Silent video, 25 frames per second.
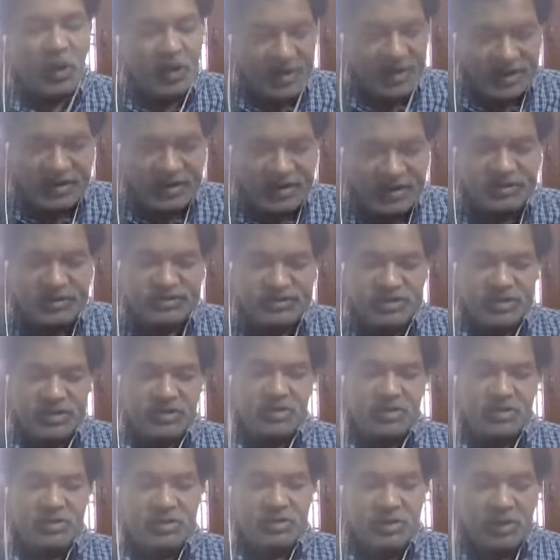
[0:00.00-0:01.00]
or
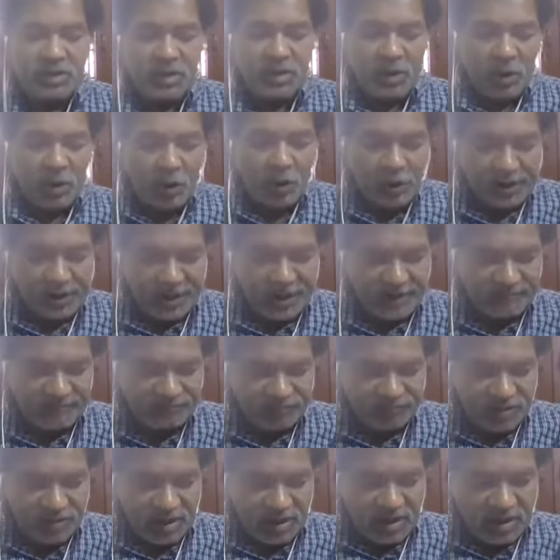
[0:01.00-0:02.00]
anything,
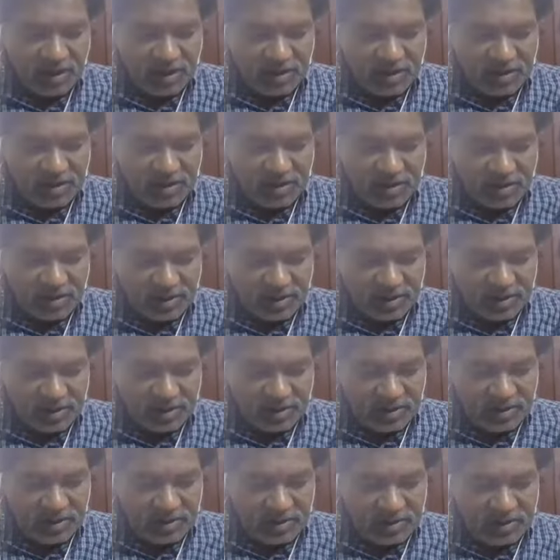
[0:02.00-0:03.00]
okay,
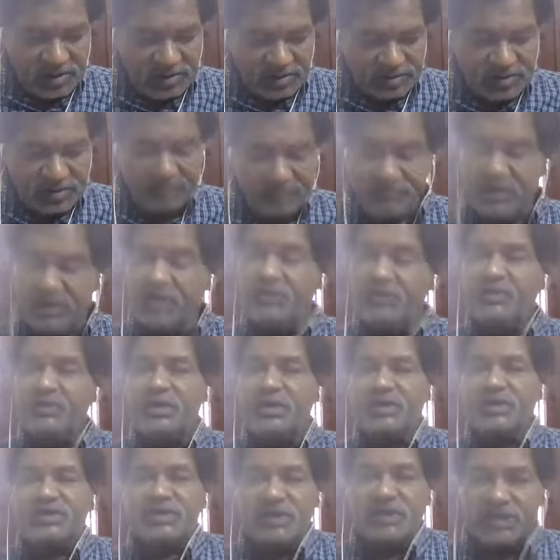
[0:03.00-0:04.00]
the
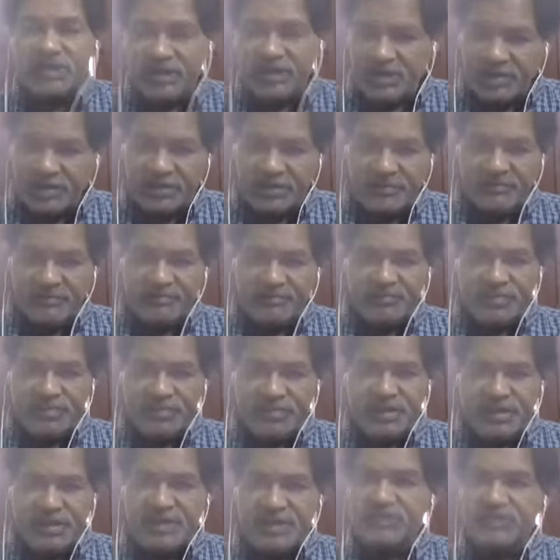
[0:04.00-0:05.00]
previous year
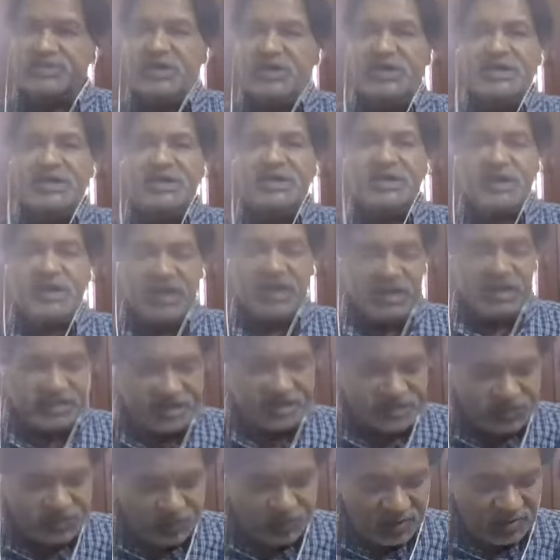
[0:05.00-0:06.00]
in certain
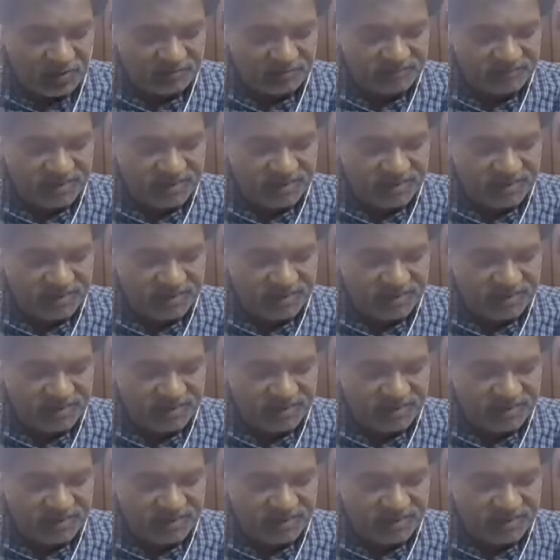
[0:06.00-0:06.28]
cases will